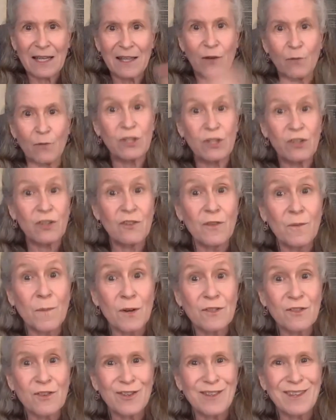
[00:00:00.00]
that we should do the
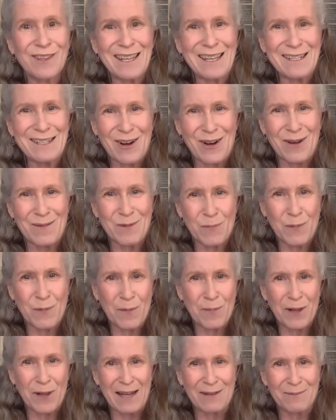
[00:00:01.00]
most good and least harm to
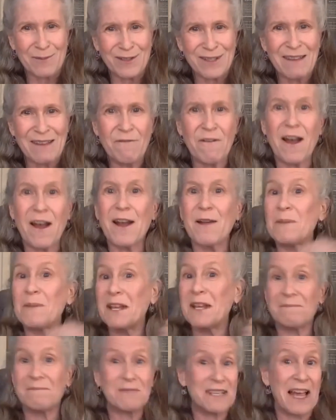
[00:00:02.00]
people, animals, and the
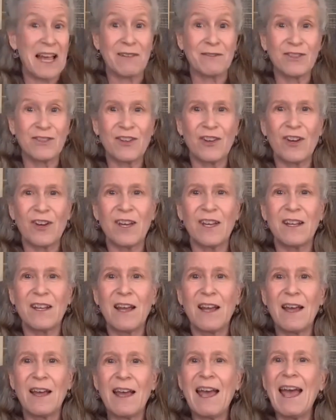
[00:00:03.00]
environment. Sounds good.
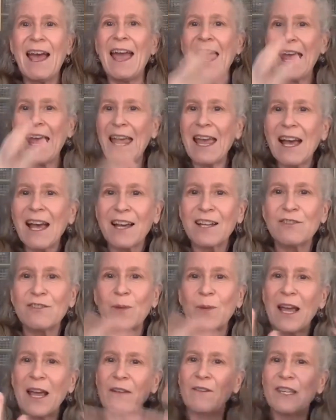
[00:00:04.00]
And
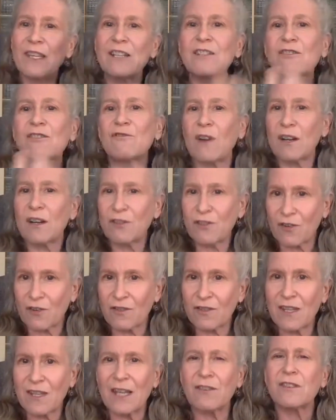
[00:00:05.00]
we have these
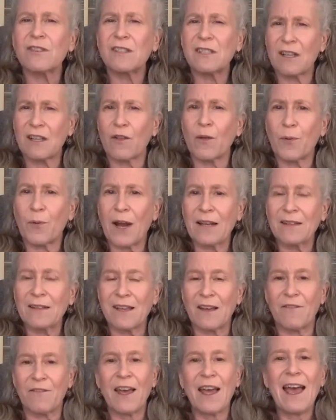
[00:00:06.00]
structures that are still
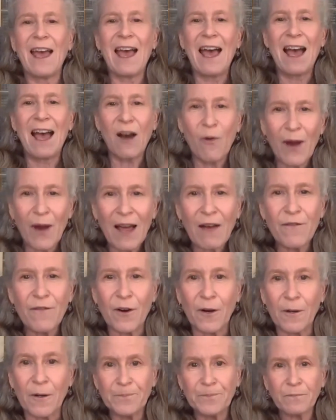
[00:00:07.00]
oppressive.
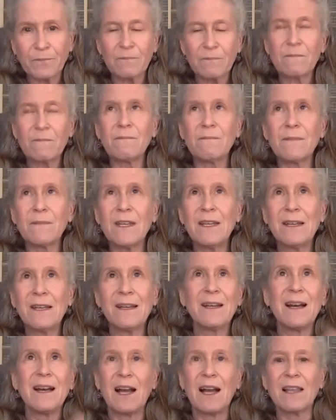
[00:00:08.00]
However,
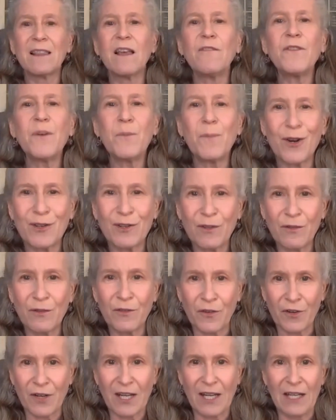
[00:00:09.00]
I love the Martin
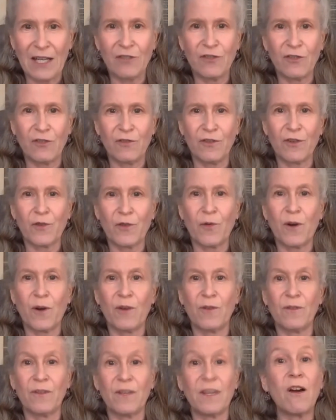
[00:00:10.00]
Luther King Jr.
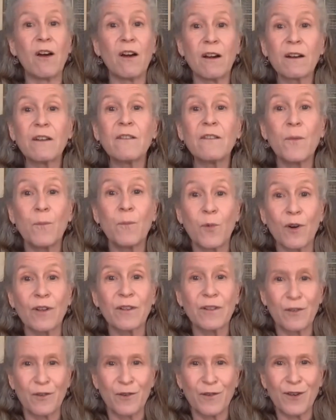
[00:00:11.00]
quote, "The arc of the
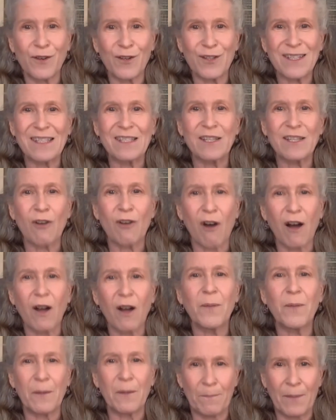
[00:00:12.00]
moral universe is long,
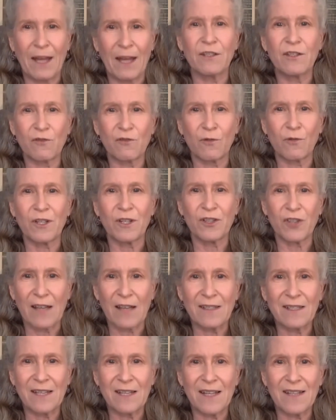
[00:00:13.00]
but it bends toward
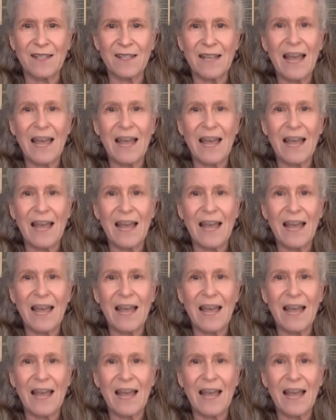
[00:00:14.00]
justice."